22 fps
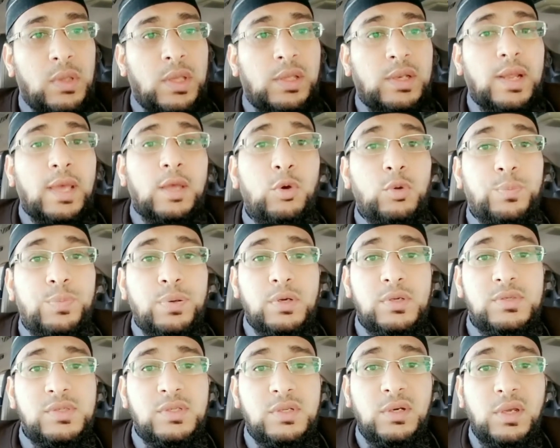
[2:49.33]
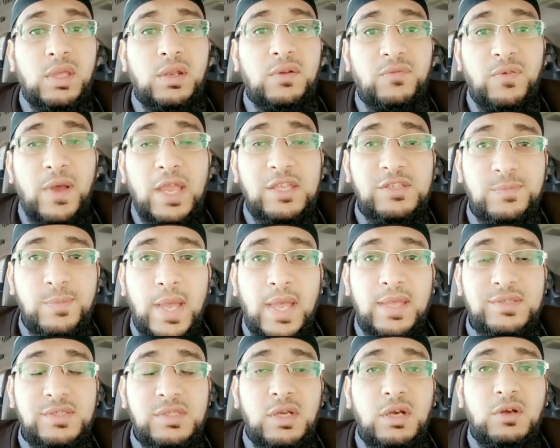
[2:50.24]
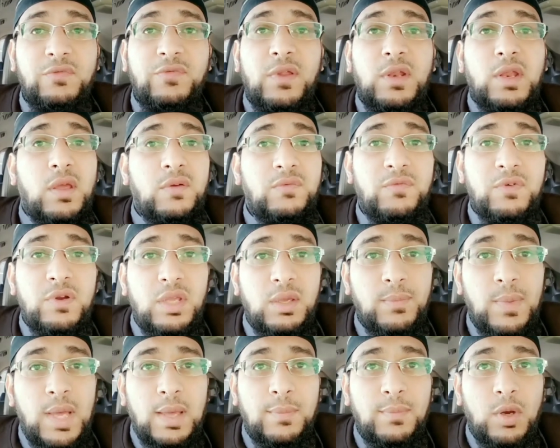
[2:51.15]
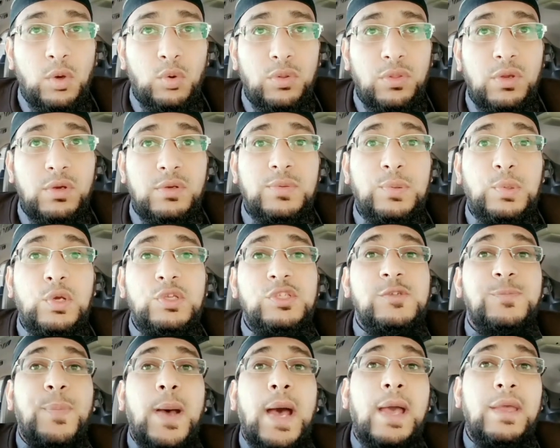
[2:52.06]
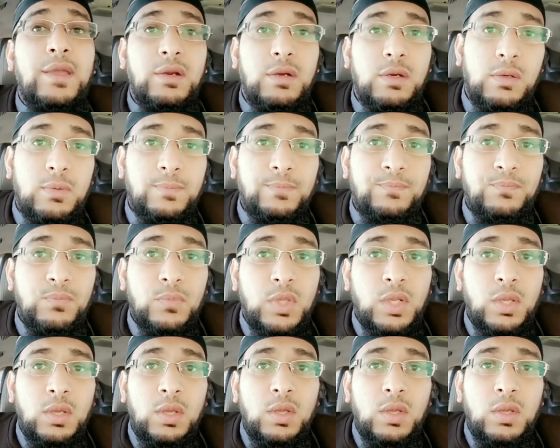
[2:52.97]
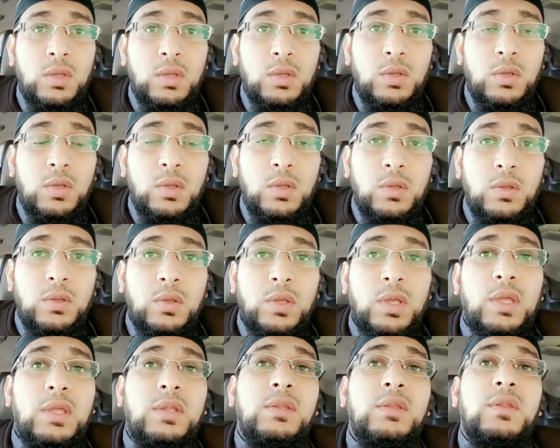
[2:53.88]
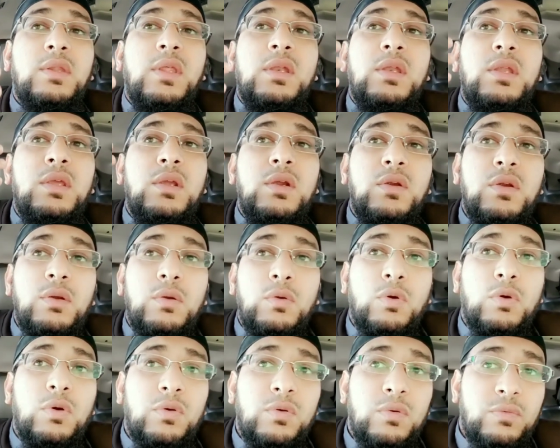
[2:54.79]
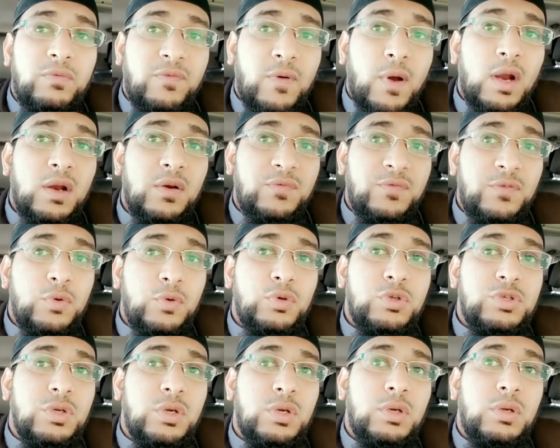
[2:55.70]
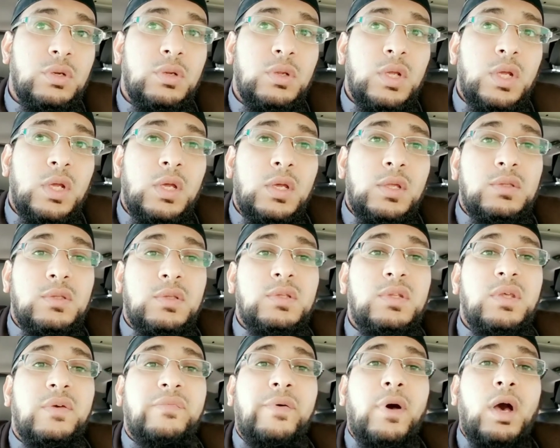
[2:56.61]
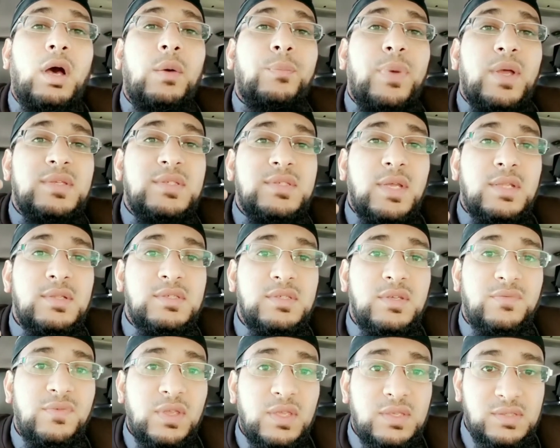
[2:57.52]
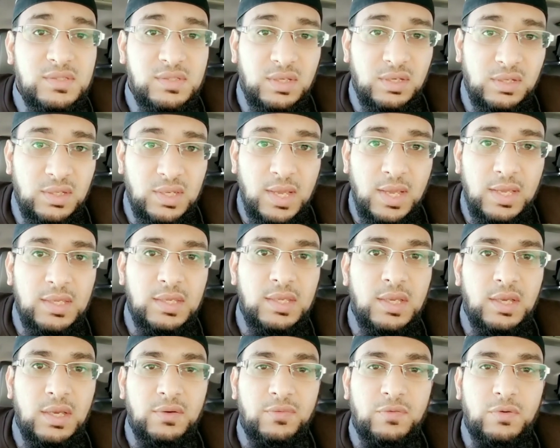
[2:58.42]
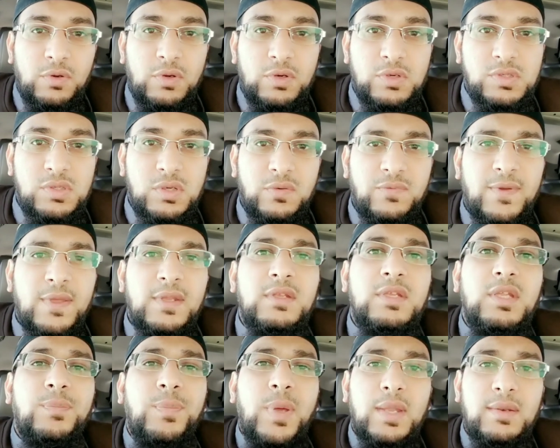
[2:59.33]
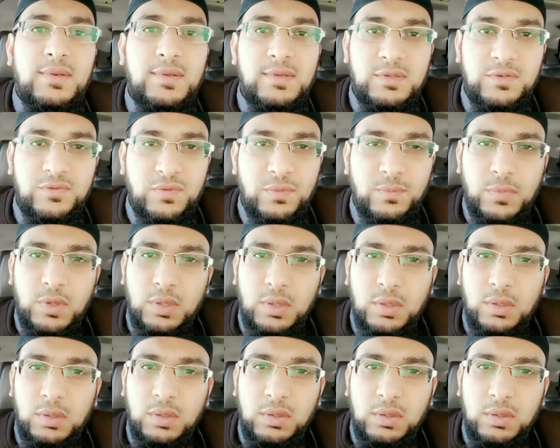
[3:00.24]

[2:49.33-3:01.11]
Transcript: And I would personally advise myself and every imam out there to aspire in the near or far future to develop a sense of istighna'iyah for yourself, independence from the